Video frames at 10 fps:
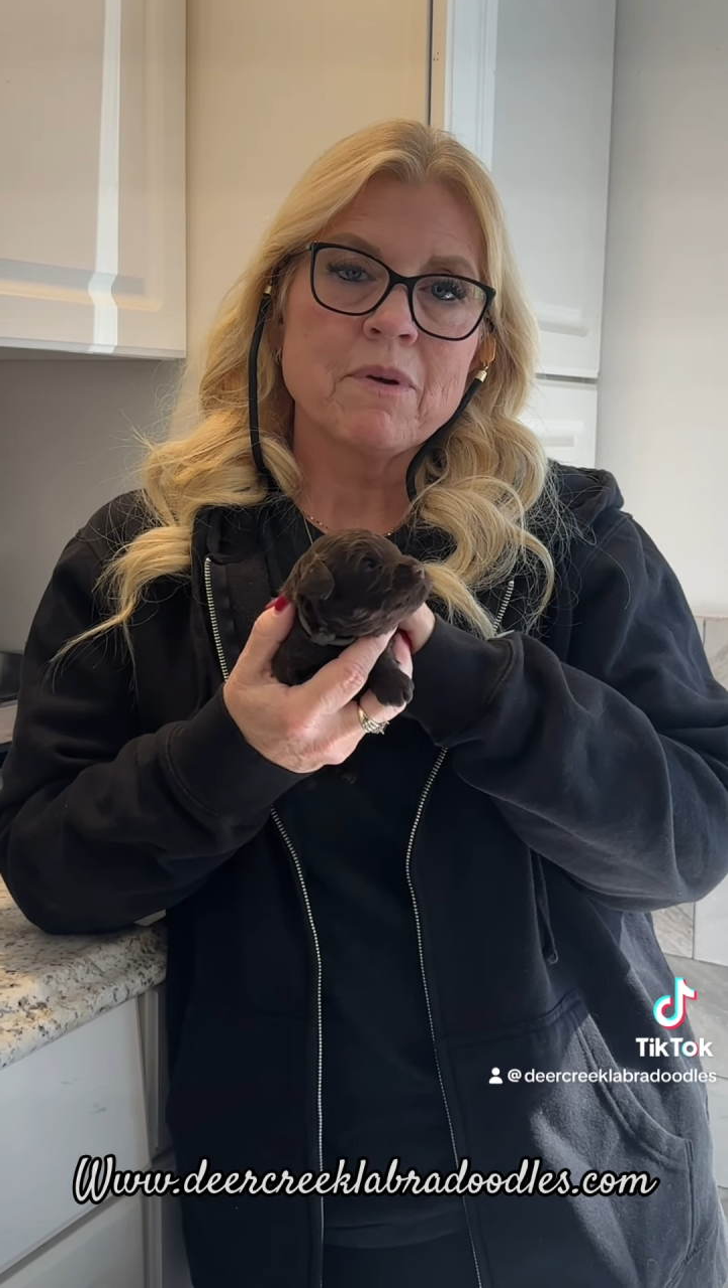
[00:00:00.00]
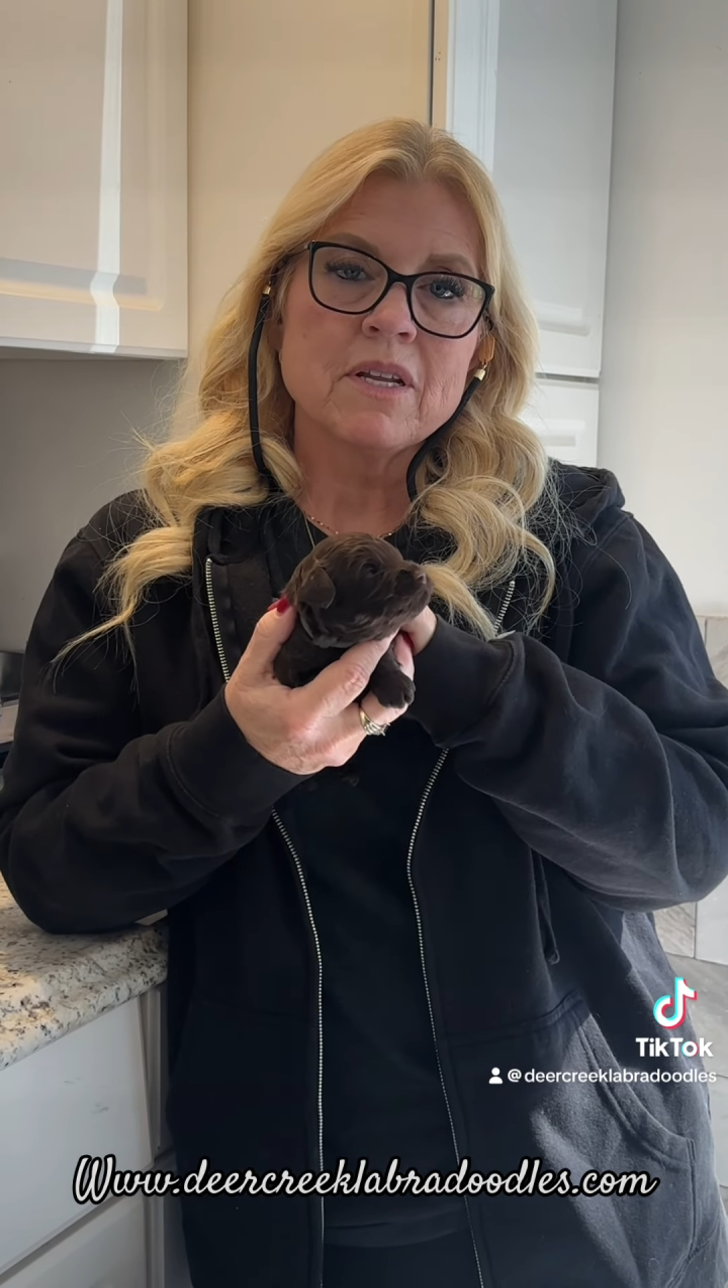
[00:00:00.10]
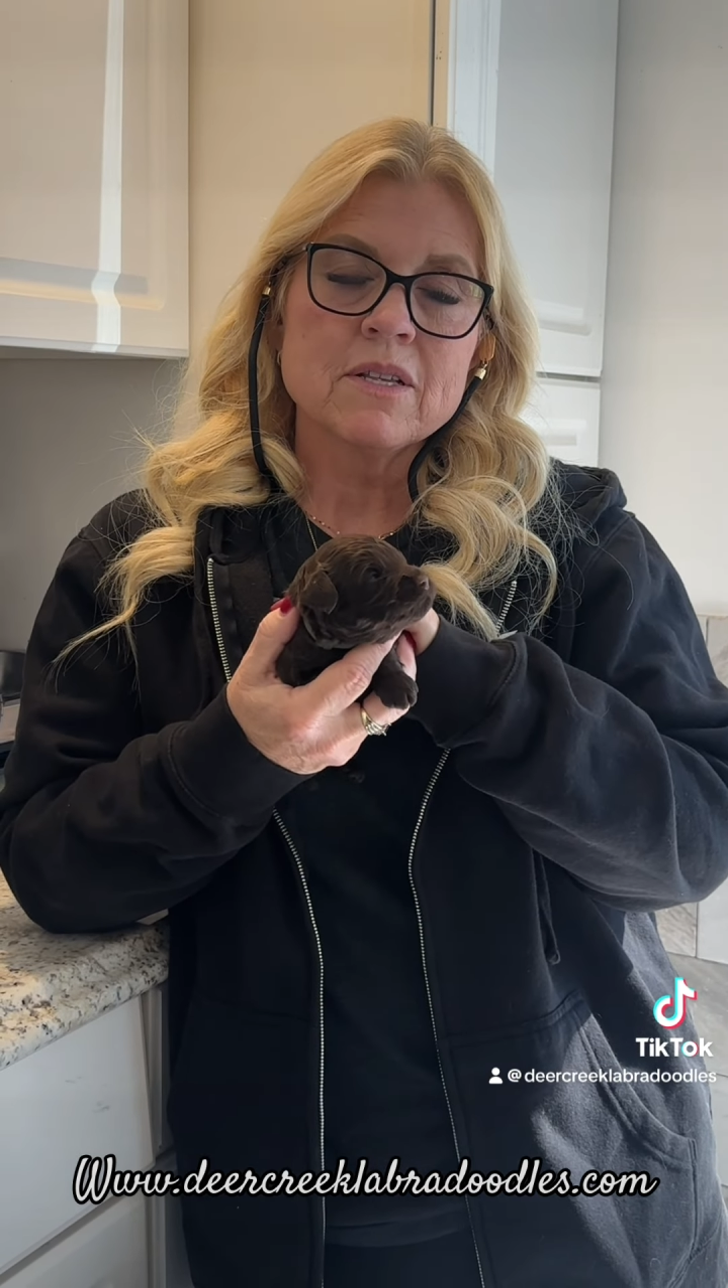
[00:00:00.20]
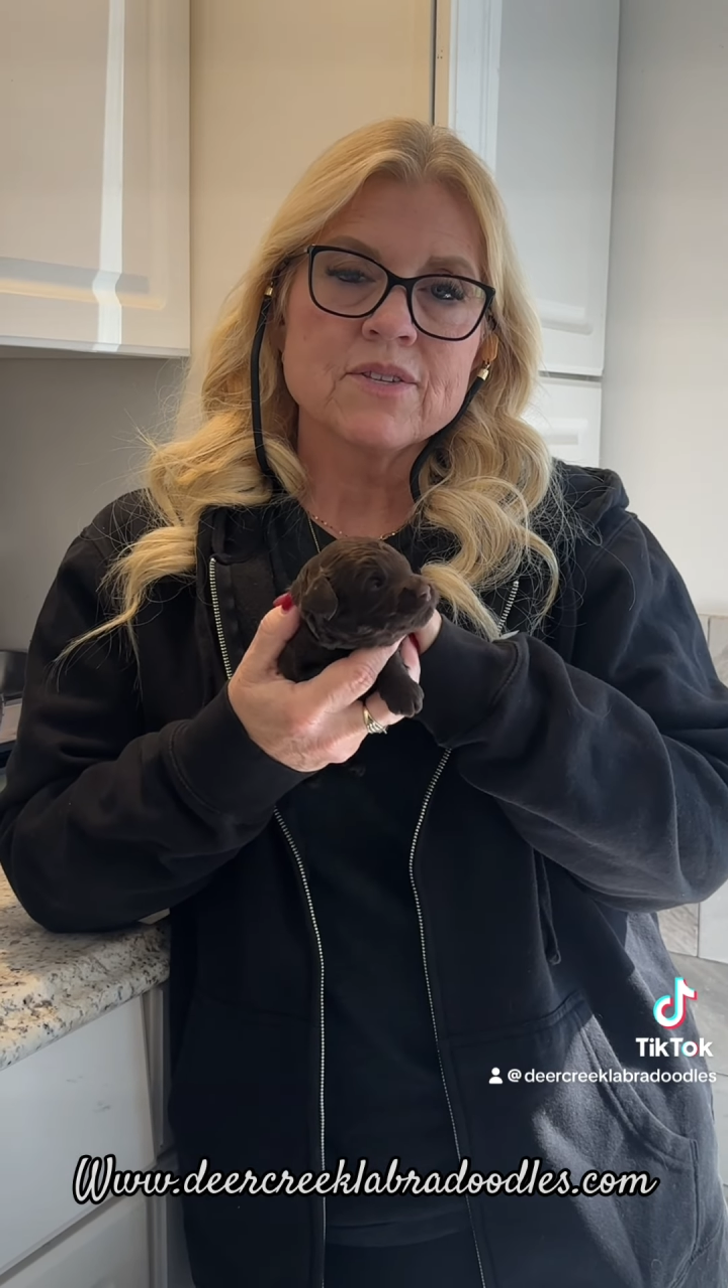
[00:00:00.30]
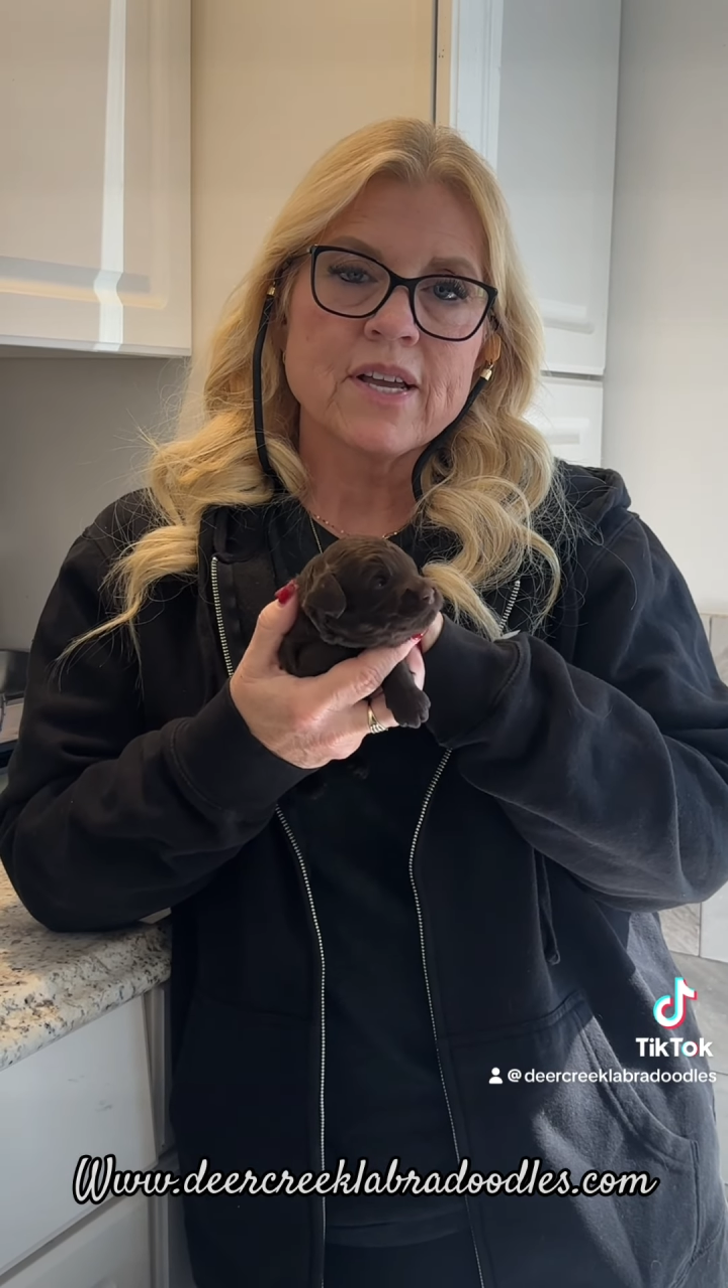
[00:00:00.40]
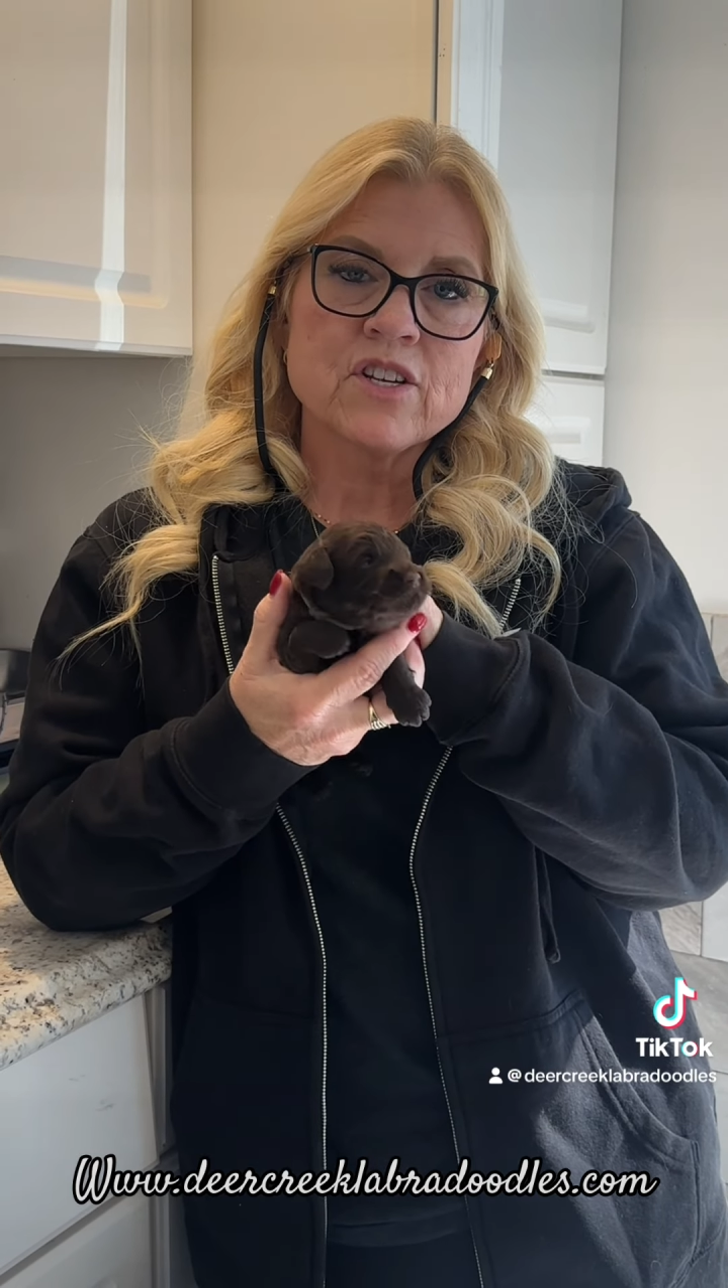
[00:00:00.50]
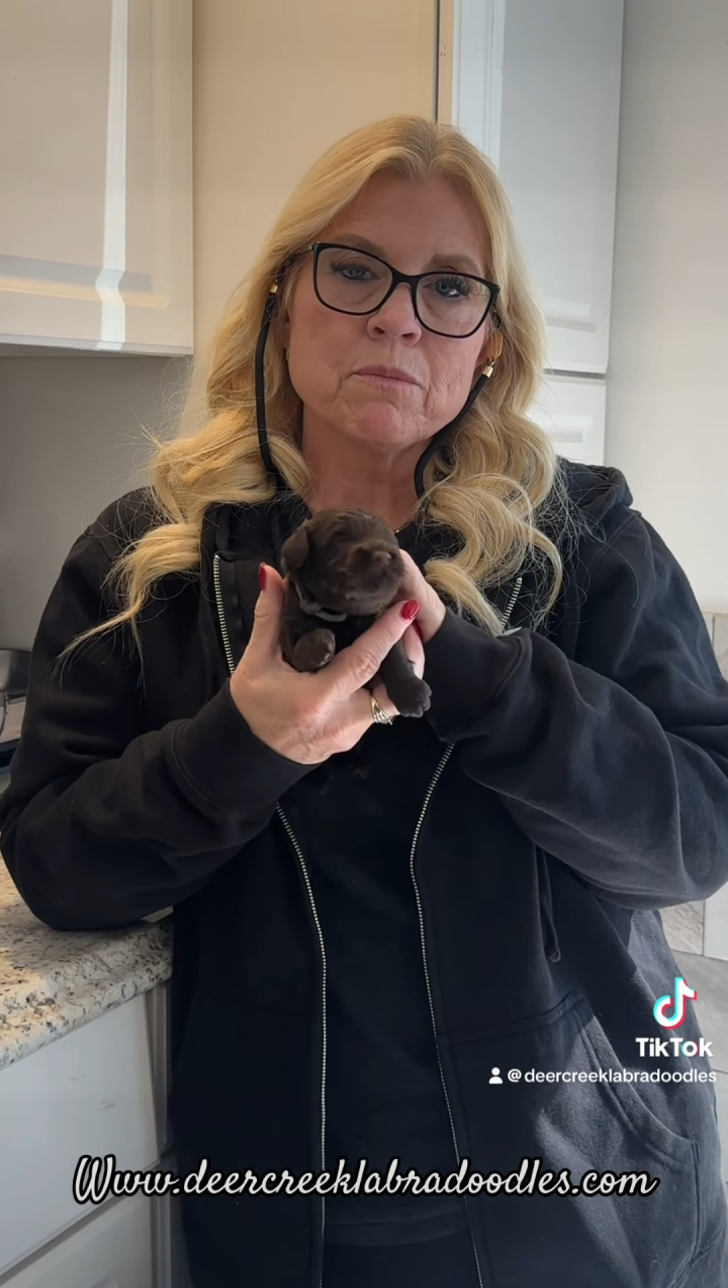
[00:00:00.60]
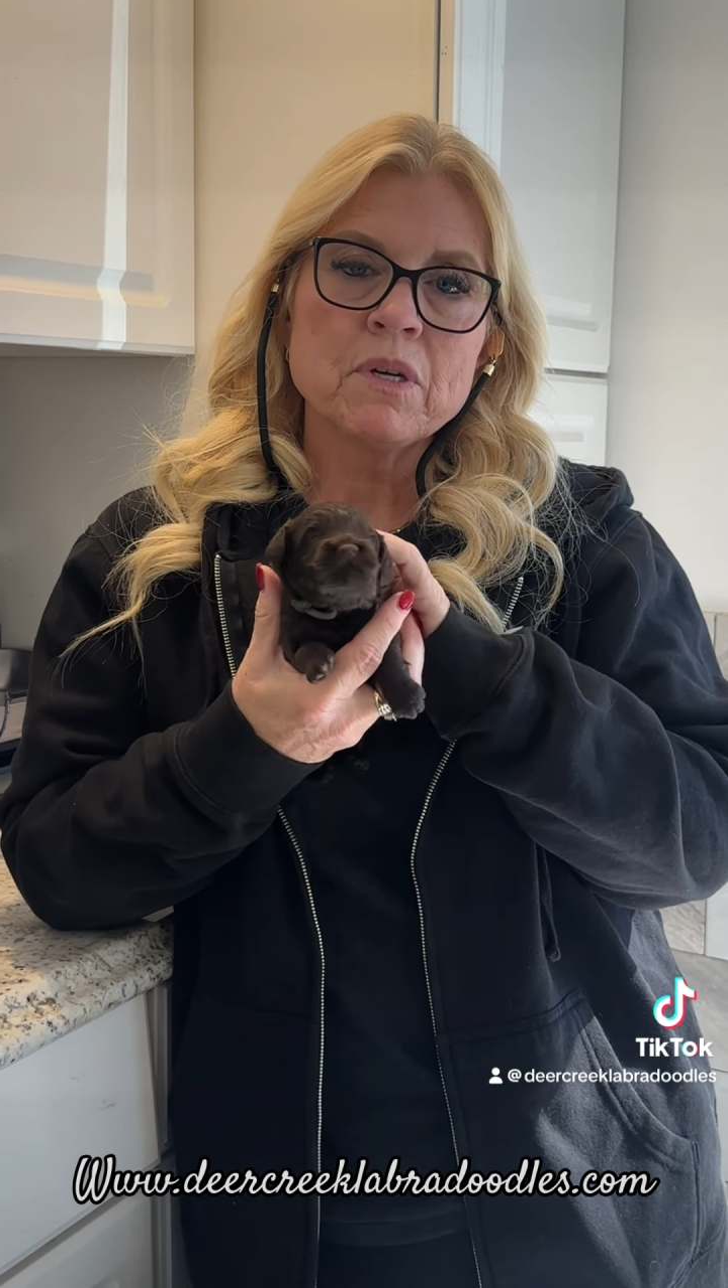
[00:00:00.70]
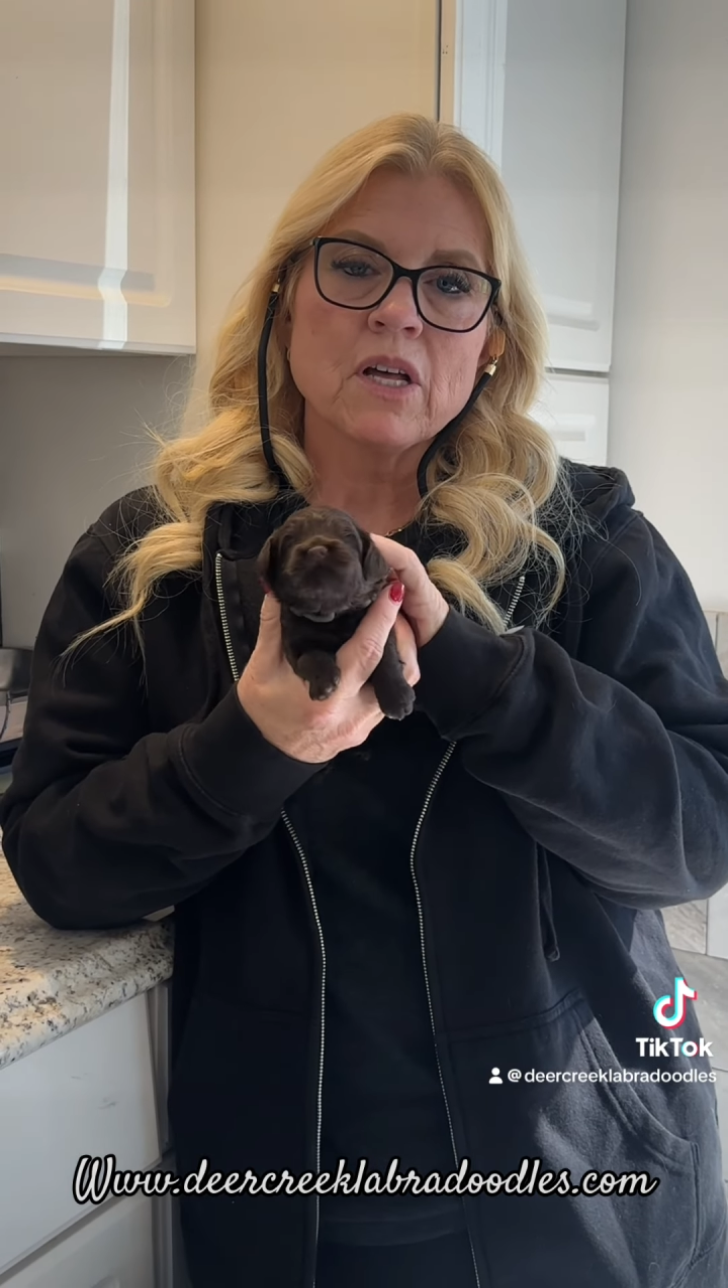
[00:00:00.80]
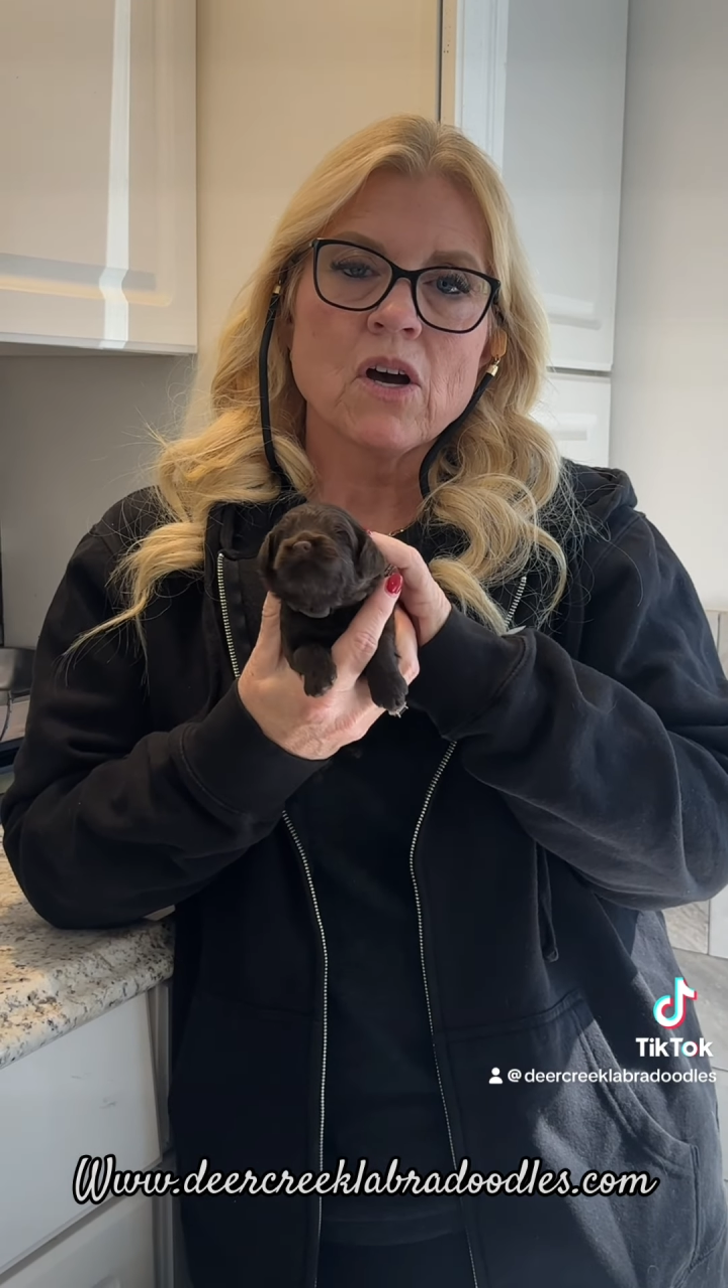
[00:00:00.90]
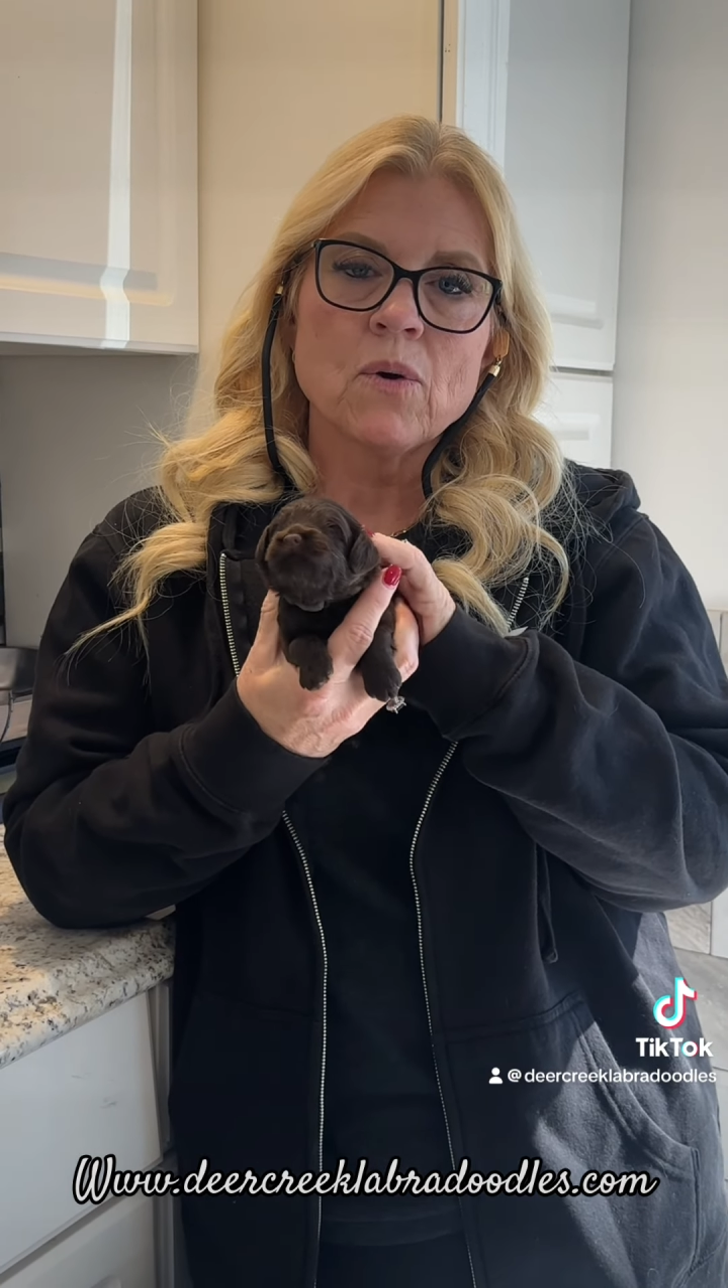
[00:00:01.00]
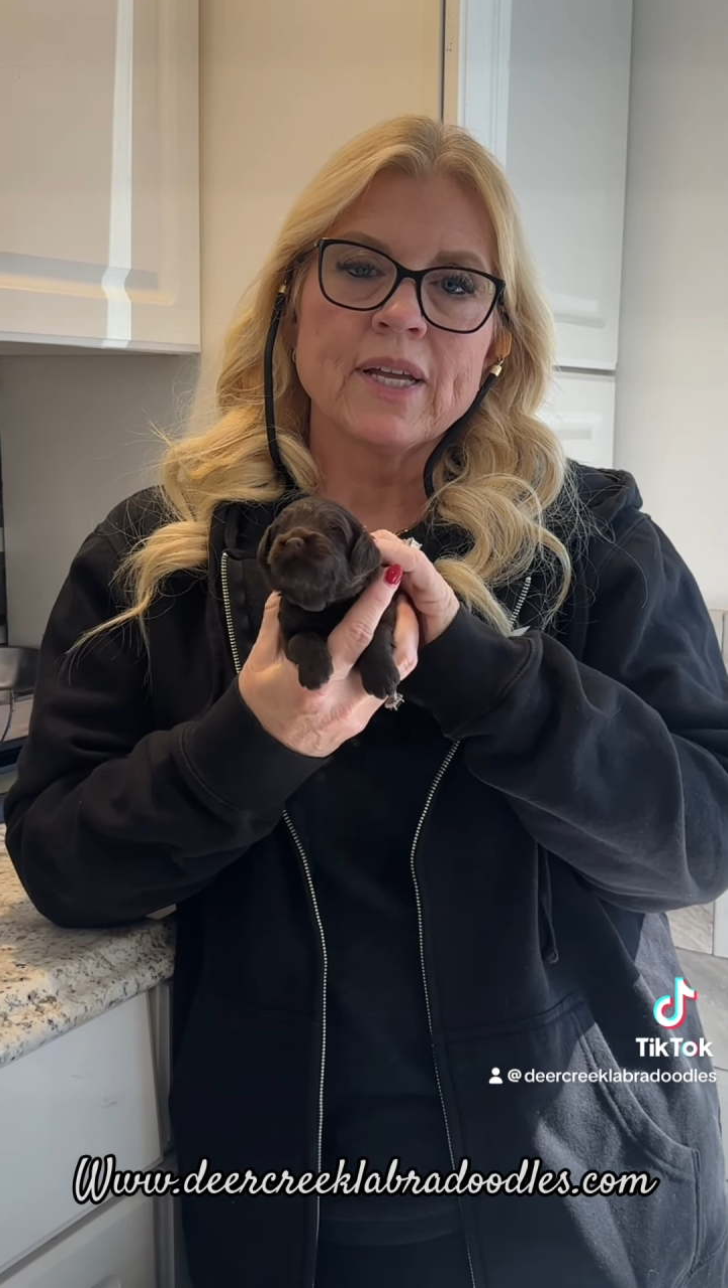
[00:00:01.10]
in the section below and